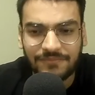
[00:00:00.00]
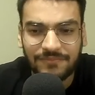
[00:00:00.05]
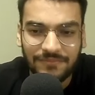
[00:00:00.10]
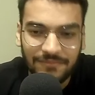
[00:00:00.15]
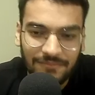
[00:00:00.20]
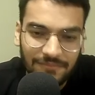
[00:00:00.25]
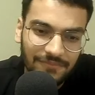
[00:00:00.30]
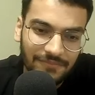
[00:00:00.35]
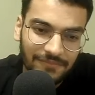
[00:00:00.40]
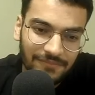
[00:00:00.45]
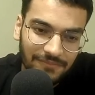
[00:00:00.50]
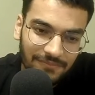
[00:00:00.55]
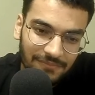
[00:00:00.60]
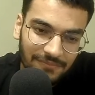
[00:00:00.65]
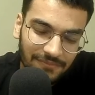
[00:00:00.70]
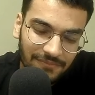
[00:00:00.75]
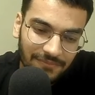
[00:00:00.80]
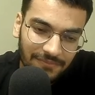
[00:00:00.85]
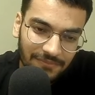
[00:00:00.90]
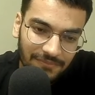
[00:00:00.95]

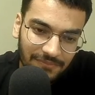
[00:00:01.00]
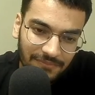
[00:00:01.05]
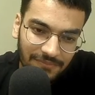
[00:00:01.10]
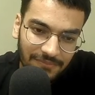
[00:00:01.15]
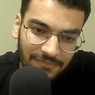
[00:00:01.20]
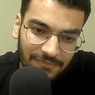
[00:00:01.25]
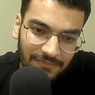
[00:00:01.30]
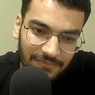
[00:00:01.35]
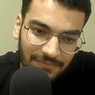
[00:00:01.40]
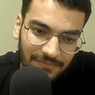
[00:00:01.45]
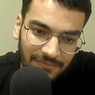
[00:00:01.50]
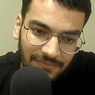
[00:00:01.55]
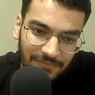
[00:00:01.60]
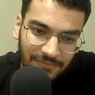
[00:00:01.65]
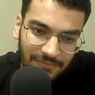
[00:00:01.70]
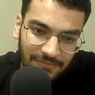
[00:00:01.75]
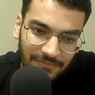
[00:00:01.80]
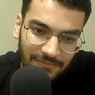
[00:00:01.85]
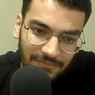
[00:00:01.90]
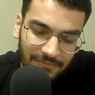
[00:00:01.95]

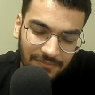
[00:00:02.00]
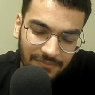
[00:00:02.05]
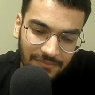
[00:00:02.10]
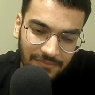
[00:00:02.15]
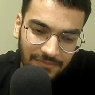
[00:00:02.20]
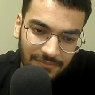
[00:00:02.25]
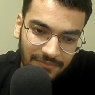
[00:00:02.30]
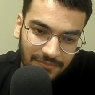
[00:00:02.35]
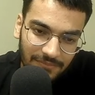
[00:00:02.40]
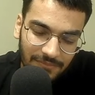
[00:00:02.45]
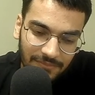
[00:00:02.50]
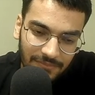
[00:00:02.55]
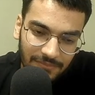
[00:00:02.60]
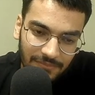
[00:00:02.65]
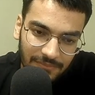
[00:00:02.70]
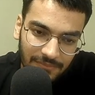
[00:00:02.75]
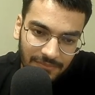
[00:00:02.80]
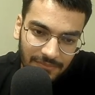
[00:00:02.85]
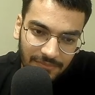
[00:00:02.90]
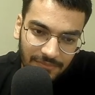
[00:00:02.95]

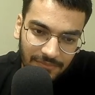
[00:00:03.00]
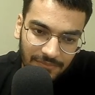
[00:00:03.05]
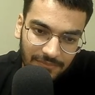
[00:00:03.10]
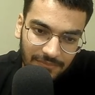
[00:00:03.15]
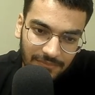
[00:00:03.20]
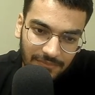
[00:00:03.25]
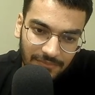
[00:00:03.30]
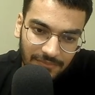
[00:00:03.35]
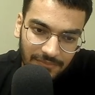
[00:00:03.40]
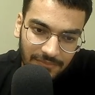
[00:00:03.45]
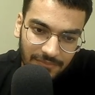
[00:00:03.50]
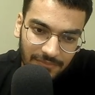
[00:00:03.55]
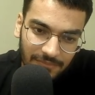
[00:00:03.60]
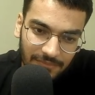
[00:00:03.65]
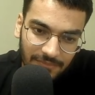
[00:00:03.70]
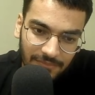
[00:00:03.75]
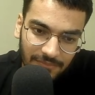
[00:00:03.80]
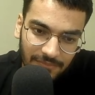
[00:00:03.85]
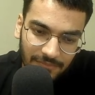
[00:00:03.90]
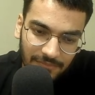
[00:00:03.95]

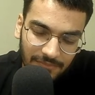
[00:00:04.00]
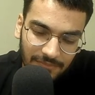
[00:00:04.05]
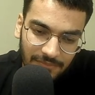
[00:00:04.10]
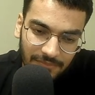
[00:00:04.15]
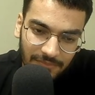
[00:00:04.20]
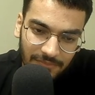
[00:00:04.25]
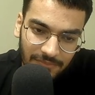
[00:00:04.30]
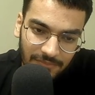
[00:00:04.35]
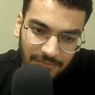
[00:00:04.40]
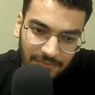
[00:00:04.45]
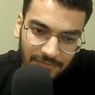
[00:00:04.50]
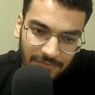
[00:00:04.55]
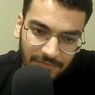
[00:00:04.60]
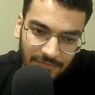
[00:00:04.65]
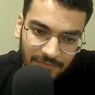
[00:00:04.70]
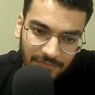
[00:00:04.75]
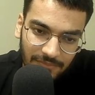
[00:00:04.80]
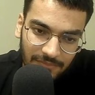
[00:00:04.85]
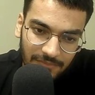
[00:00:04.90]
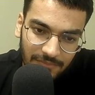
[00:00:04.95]

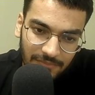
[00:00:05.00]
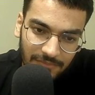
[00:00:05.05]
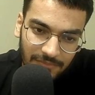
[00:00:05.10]
This person isn't speaking.